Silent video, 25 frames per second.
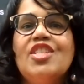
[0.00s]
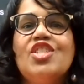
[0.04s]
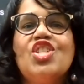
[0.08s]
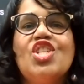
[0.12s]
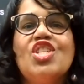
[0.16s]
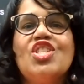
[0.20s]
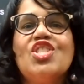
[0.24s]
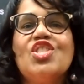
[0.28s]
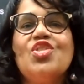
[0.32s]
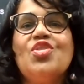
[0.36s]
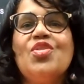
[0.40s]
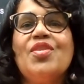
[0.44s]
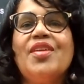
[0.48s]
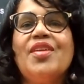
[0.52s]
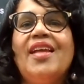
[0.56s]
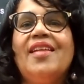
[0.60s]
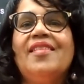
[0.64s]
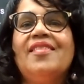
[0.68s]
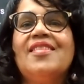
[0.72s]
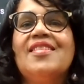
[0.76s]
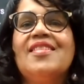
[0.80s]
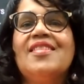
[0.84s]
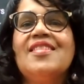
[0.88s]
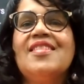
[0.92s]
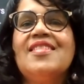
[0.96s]
Just look
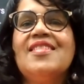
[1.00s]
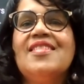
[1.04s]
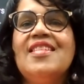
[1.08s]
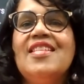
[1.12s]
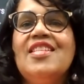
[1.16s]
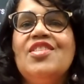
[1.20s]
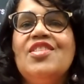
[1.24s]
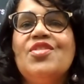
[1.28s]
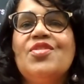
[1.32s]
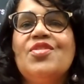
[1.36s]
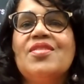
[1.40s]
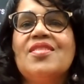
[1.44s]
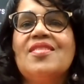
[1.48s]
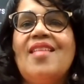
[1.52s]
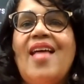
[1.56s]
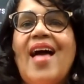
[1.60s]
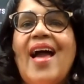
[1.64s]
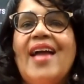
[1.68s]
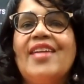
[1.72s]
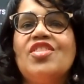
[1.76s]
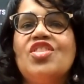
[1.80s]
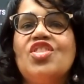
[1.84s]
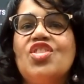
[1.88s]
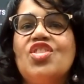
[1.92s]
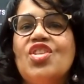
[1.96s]
at the seniors
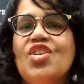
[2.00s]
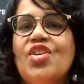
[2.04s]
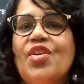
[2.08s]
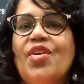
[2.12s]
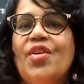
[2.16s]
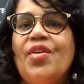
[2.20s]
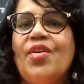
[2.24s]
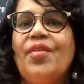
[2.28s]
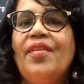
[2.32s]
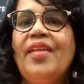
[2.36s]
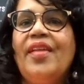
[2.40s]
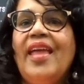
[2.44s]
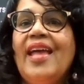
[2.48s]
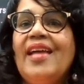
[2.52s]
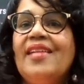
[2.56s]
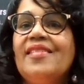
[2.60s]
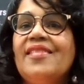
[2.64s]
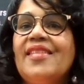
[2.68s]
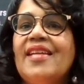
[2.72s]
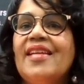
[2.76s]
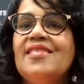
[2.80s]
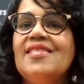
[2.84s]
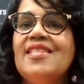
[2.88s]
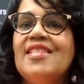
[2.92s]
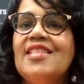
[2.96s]
last year
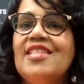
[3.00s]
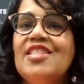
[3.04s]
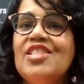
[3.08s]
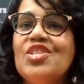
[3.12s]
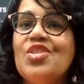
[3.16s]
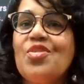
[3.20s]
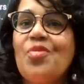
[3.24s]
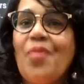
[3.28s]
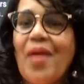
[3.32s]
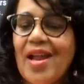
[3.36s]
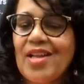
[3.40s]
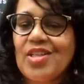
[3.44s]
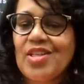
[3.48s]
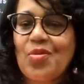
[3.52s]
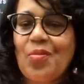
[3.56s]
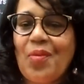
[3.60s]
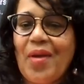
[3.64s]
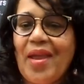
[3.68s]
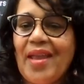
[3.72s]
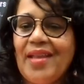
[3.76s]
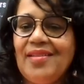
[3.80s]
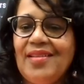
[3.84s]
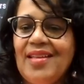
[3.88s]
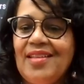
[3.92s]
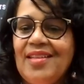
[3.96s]
that didn't
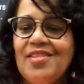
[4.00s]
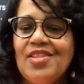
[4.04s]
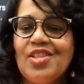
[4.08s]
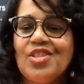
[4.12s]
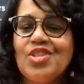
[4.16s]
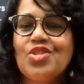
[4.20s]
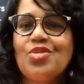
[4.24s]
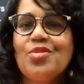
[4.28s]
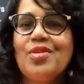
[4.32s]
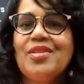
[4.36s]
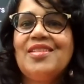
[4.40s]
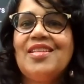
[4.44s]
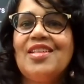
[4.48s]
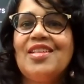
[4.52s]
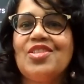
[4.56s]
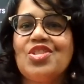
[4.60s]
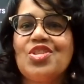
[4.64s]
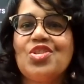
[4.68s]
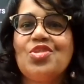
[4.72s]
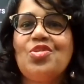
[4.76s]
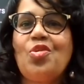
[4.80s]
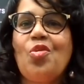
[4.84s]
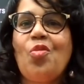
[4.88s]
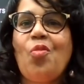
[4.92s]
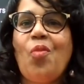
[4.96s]
graduate in the
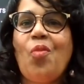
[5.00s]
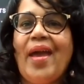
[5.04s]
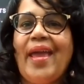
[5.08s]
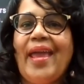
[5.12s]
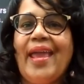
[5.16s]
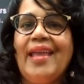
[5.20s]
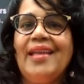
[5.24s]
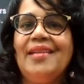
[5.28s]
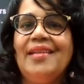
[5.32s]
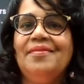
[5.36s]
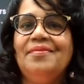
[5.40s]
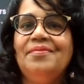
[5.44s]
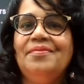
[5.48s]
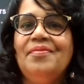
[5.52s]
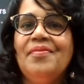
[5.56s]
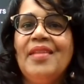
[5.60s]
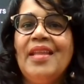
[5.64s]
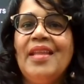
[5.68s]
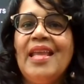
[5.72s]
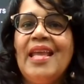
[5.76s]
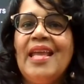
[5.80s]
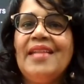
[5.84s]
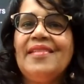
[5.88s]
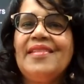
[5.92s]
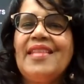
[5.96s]
traditional way.
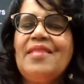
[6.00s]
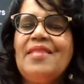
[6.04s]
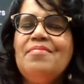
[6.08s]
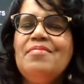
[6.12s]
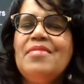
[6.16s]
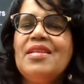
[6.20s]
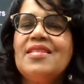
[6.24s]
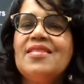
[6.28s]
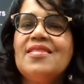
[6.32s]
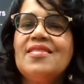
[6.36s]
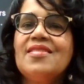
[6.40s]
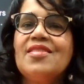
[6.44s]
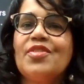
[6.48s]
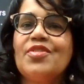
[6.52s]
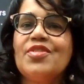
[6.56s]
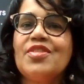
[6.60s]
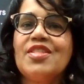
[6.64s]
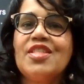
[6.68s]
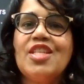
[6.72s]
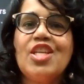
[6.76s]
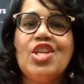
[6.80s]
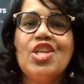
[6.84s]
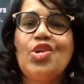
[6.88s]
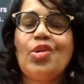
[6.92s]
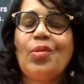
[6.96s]
They missed their
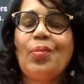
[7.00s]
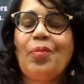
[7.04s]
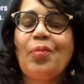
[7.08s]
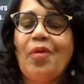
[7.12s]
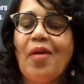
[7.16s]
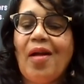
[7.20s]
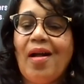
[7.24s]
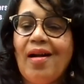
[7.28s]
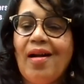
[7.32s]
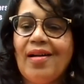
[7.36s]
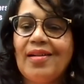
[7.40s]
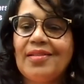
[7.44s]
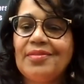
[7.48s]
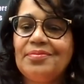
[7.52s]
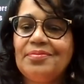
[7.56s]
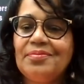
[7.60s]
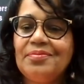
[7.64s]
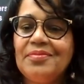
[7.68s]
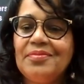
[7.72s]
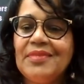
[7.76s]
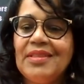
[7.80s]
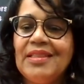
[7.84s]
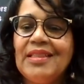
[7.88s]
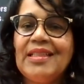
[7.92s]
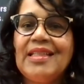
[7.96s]
senior
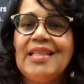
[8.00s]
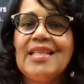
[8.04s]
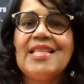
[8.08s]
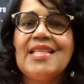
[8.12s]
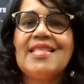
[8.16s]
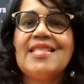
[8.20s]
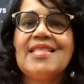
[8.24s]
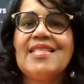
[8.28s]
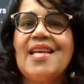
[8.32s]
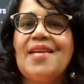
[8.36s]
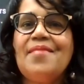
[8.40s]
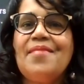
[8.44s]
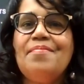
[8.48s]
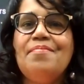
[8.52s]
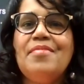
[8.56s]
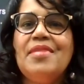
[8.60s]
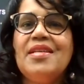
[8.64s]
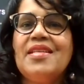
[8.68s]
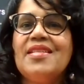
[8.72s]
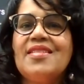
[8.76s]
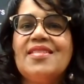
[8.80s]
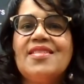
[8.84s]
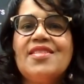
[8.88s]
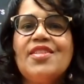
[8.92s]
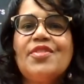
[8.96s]
prom. Some
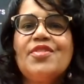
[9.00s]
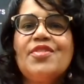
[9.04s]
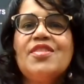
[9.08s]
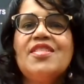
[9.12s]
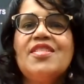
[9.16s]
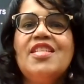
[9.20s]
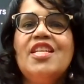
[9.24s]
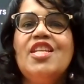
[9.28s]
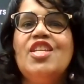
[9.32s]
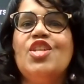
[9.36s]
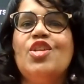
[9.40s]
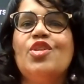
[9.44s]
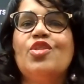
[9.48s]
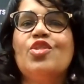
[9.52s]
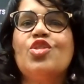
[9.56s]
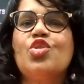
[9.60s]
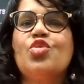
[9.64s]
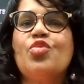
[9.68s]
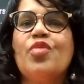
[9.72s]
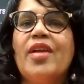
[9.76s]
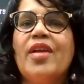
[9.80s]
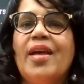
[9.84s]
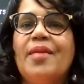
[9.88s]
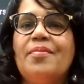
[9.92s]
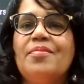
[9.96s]
missed their senior
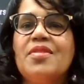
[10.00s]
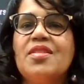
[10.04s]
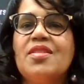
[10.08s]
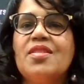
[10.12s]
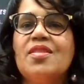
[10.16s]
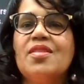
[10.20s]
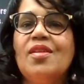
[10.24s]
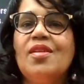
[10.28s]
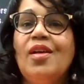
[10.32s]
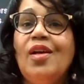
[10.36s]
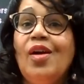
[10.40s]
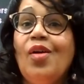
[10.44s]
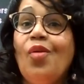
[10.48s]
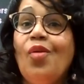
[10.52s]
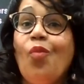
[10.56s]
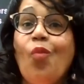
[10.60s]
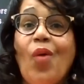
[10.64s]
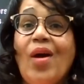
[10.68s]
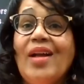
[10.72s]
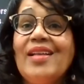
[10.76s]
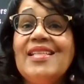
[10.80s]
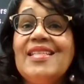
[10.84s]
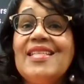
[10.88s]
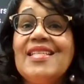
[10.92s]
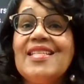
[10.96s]
trips,
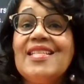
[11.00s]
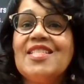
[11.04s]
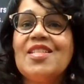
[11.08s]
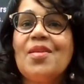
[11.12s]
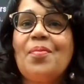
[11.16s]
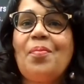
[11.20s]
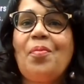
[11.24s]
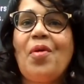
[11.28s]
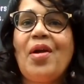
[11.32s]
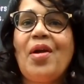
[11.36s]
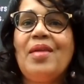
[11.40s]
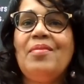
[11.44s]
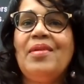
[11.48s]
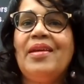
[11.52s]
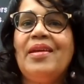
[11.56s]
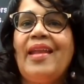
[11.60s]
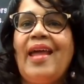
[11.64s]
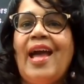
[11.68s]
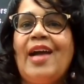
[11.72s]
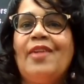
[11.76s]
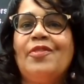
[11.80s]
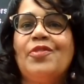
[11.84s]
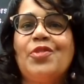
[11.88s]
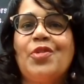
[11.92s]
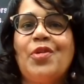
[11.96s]
one disappointment
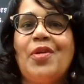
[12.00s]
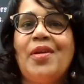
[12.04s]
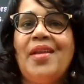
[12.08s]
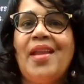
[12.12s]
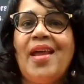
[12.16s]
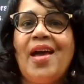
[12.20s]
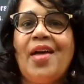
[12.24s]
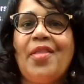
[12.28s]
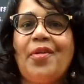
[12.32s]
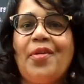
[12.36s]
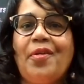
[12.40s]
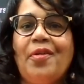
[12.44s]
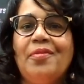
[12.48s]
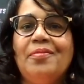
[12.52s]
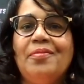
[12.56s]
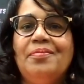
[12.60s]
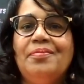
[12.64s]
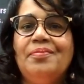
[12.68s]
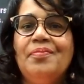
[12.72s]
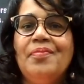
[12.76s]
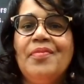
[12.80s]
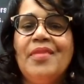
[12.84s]
after another.